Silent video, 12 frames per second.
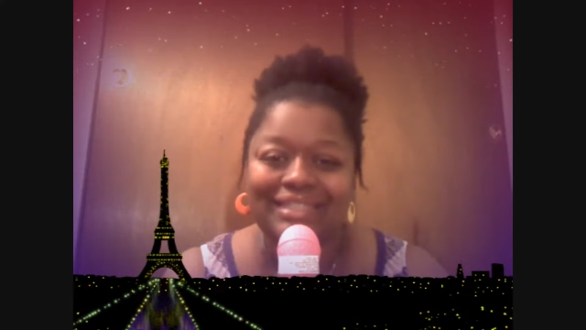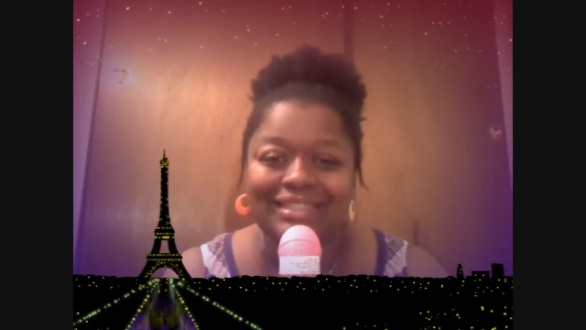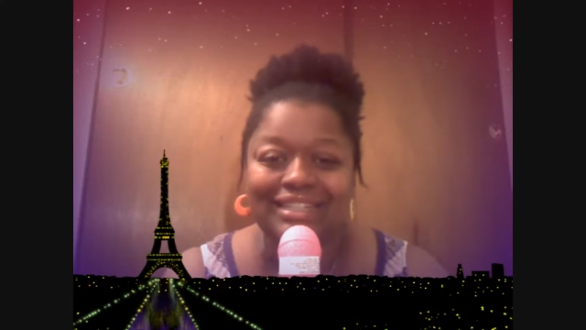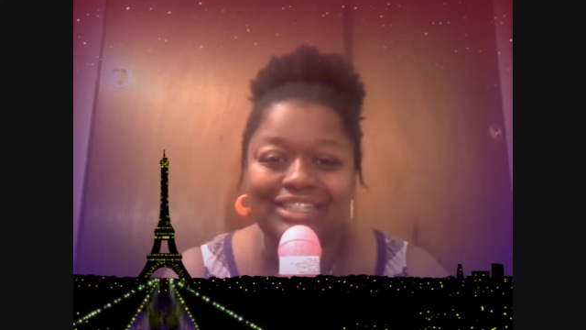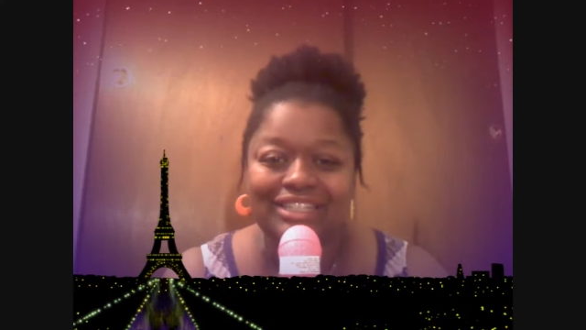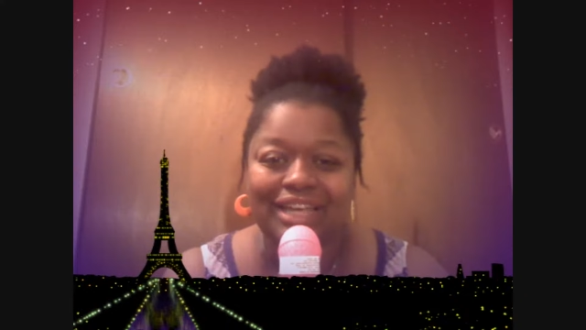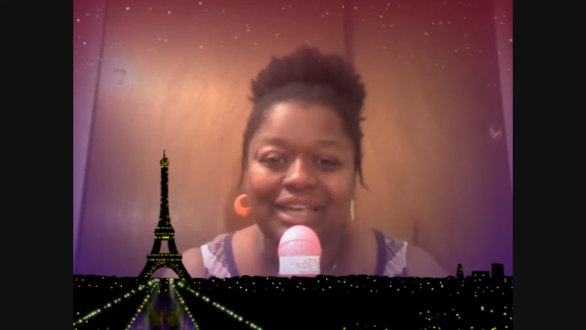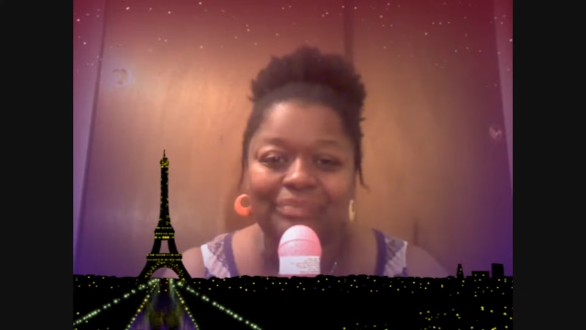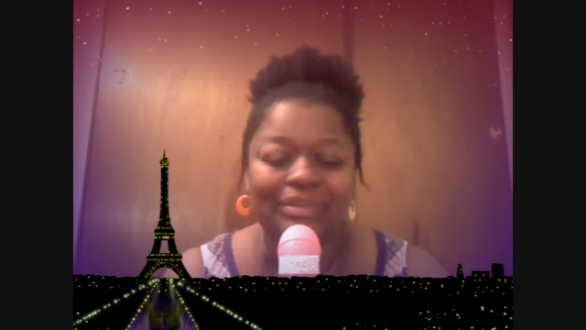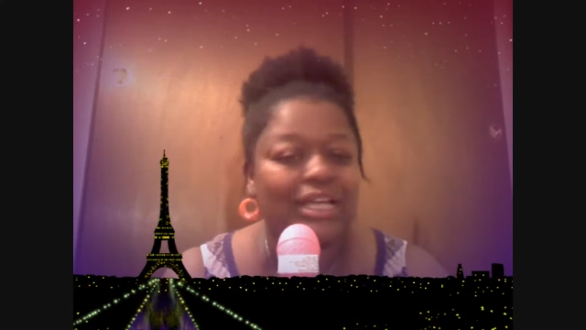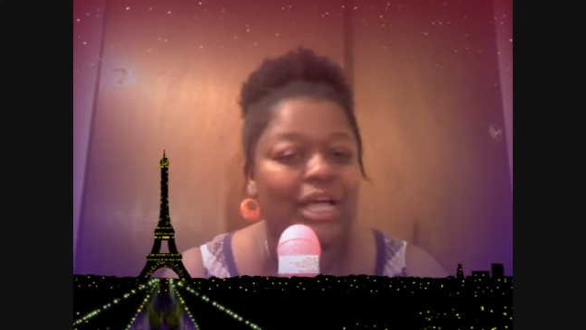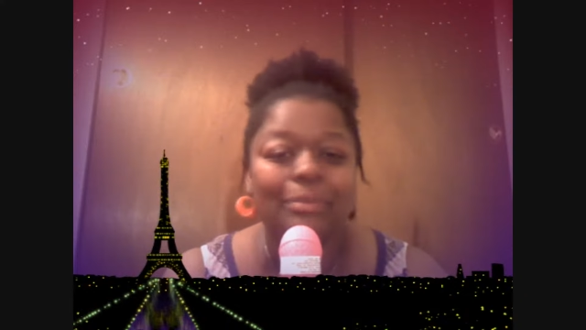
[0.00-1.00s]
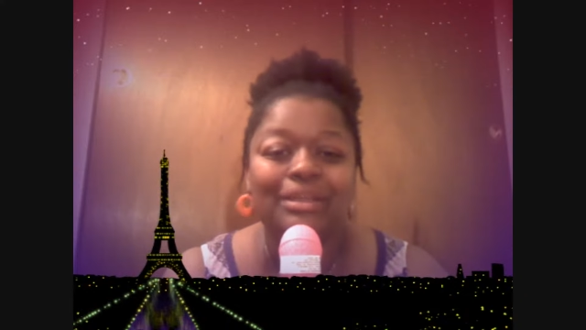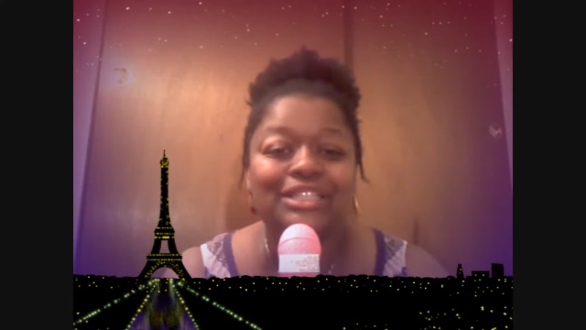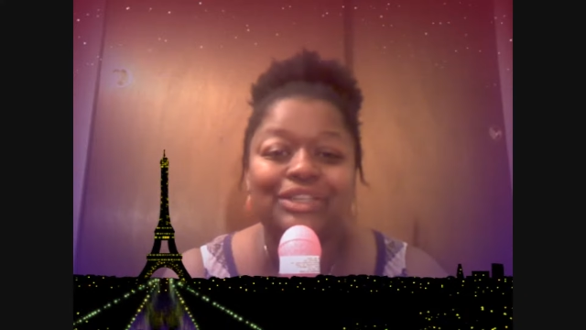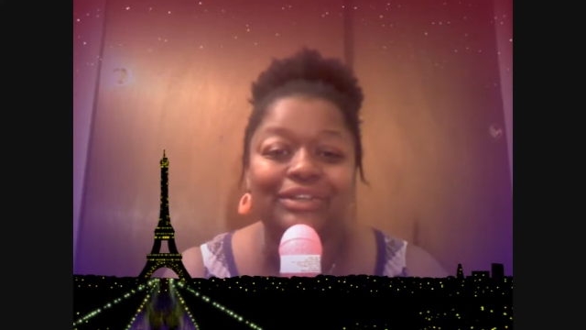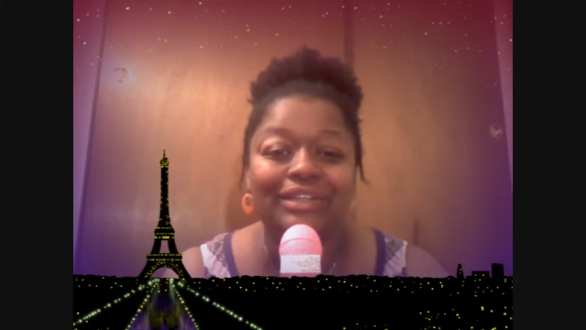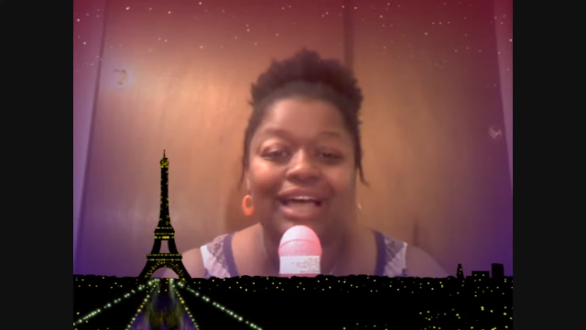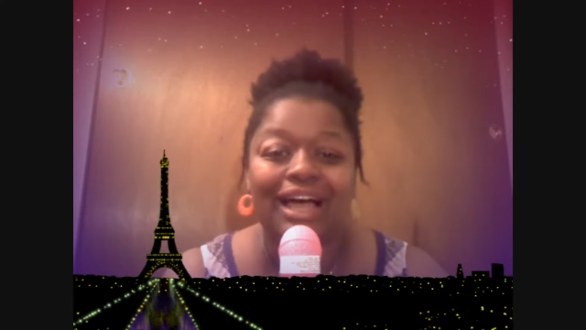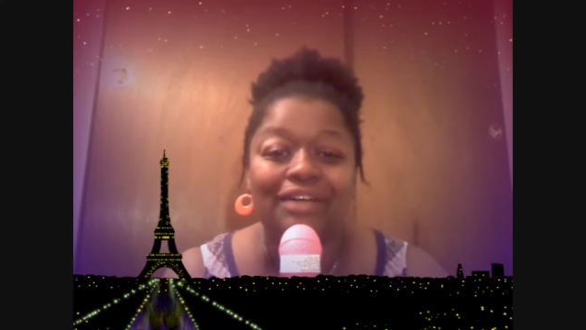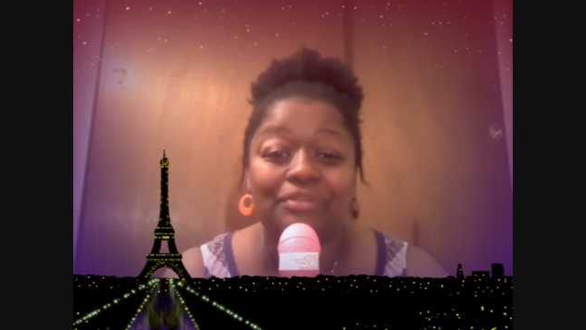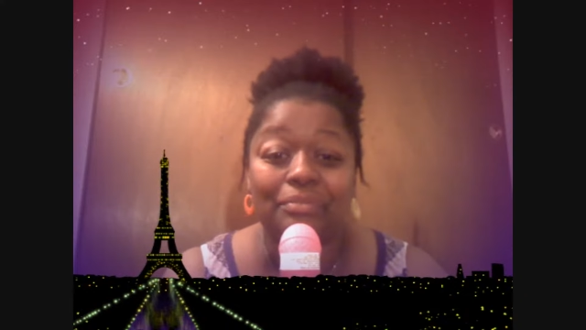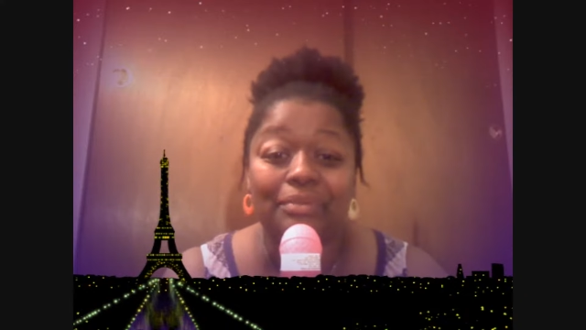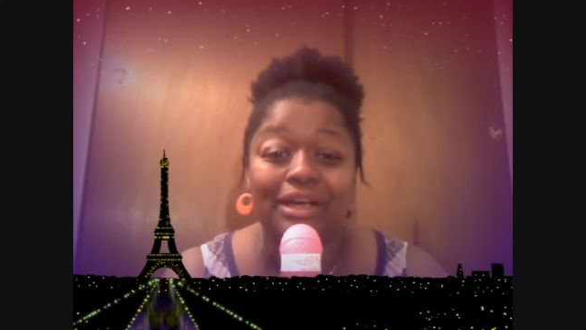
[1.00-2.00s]
DJ, coming to you
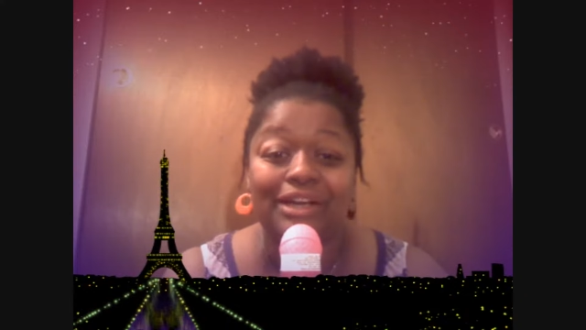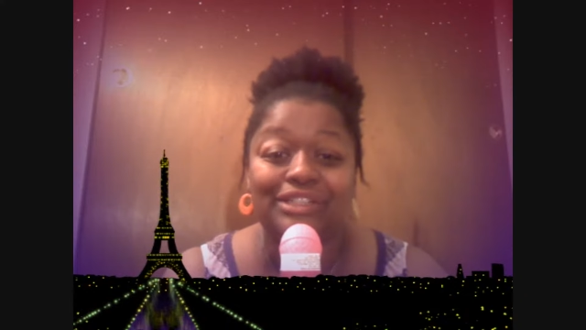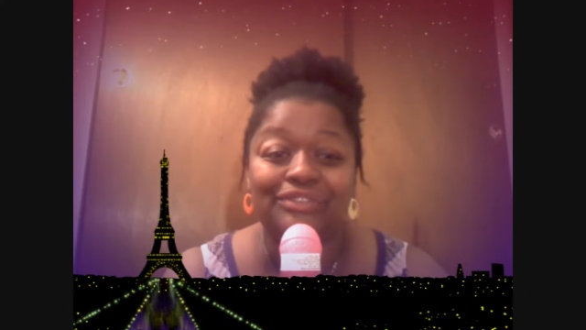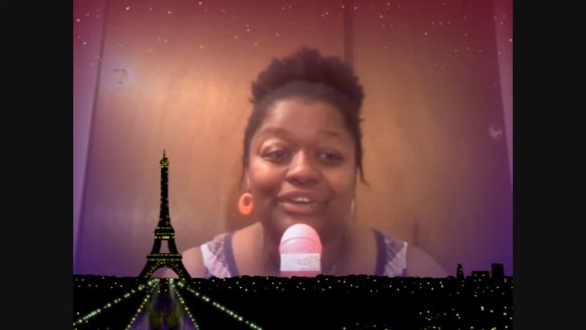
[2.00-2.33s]
live from Paris,